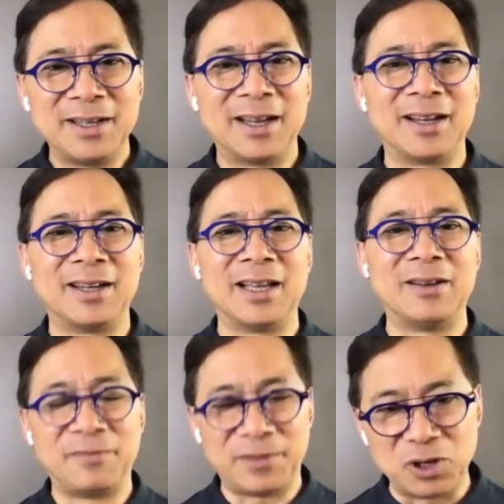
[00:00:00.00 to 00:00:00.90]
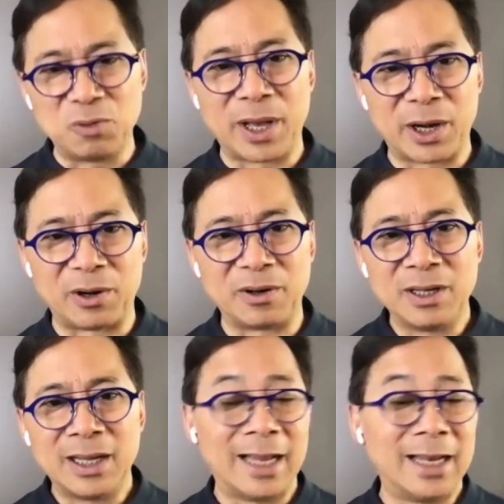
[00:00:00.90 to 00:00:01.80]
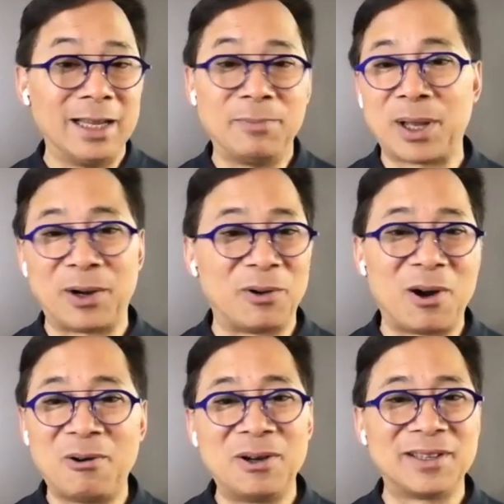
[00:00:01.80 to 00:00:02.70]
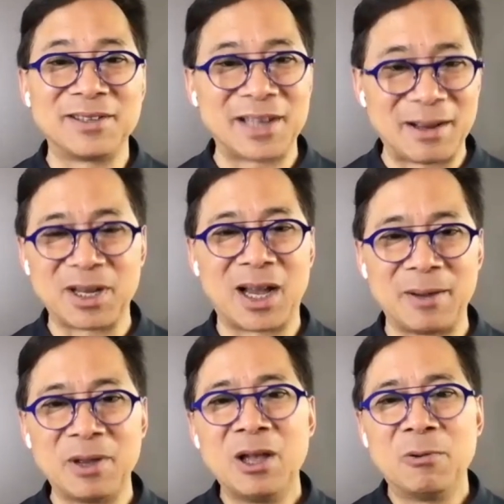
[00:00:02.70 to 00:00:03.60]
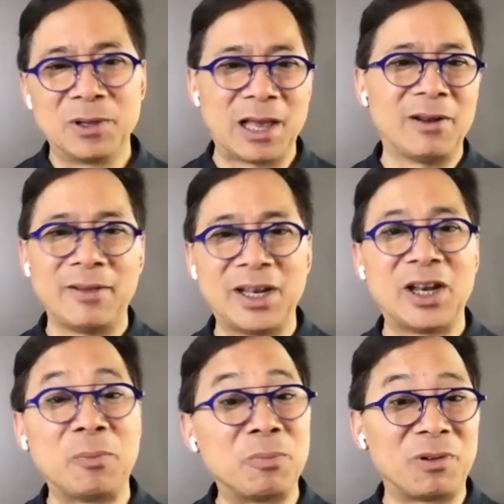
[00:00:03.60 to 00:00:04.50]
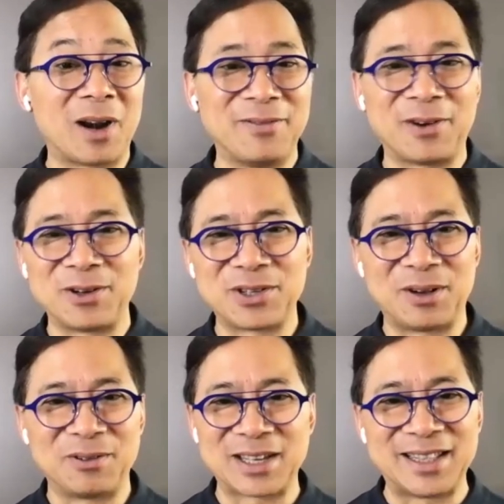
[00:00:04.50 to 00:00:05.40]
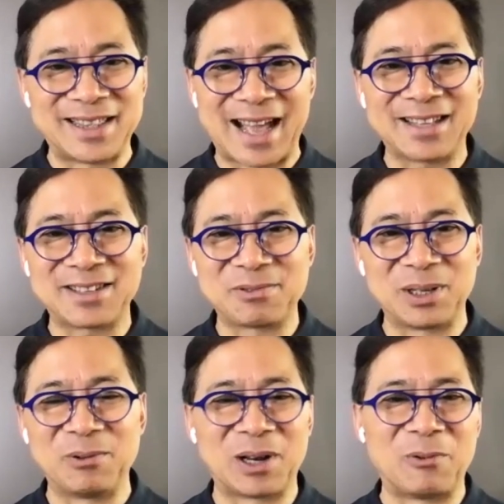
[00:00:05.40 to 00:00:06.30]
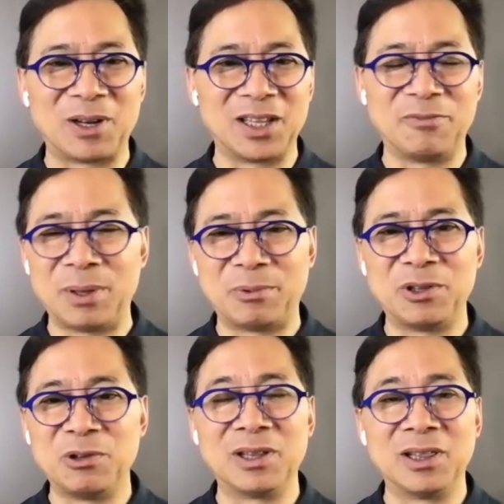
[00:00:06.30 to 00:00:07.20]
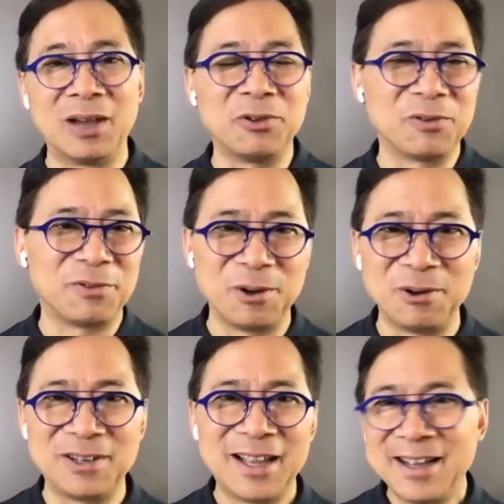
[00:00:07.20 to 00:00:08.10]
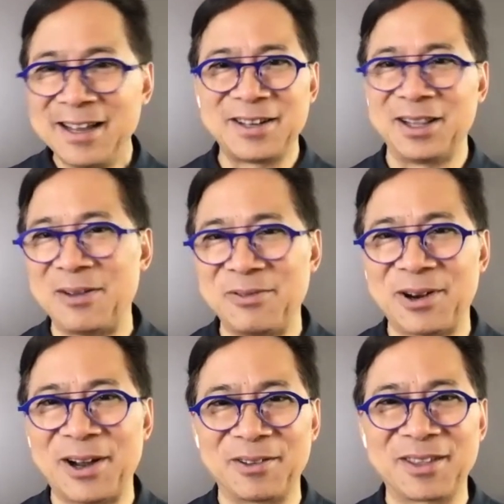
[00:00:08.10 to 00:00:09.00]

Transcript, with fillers: uh, and feel better and eat better all at the same time without having to deprive ourselves. And that's really what I want to leave people with. You can love your food to love your health.